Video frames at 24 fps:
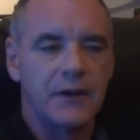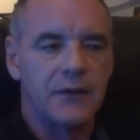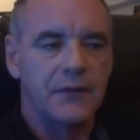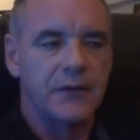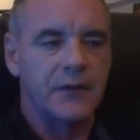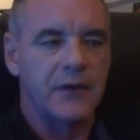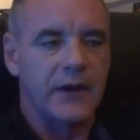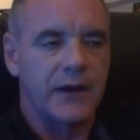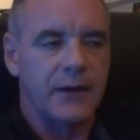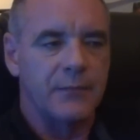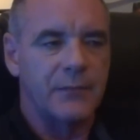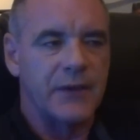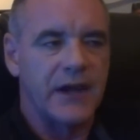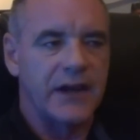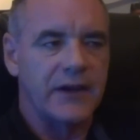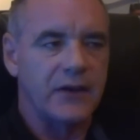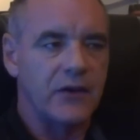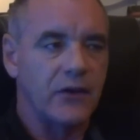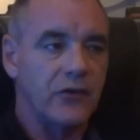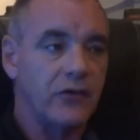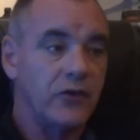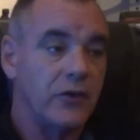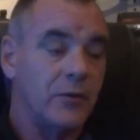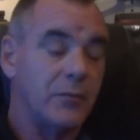that I can make a
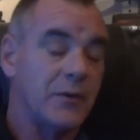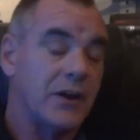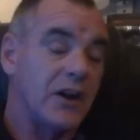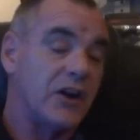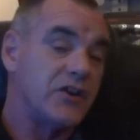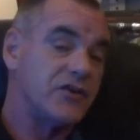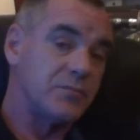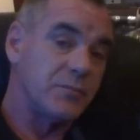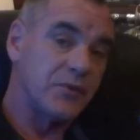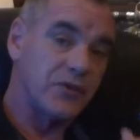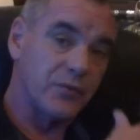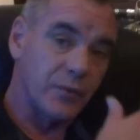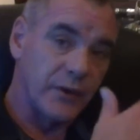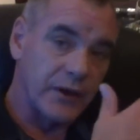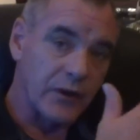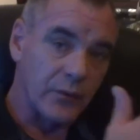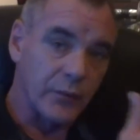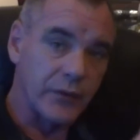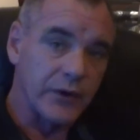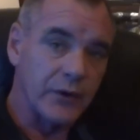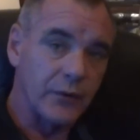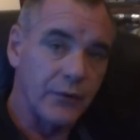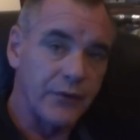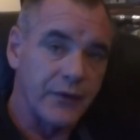determination between a
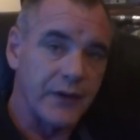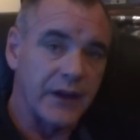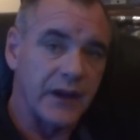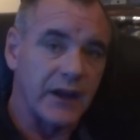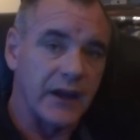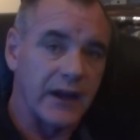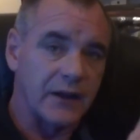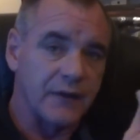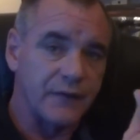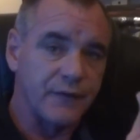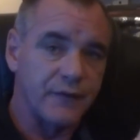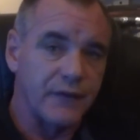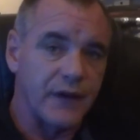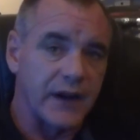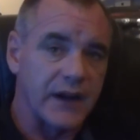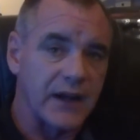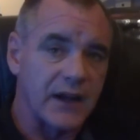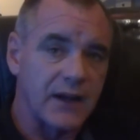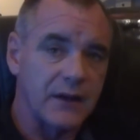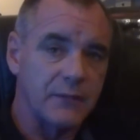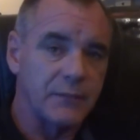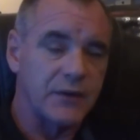real thing and a fake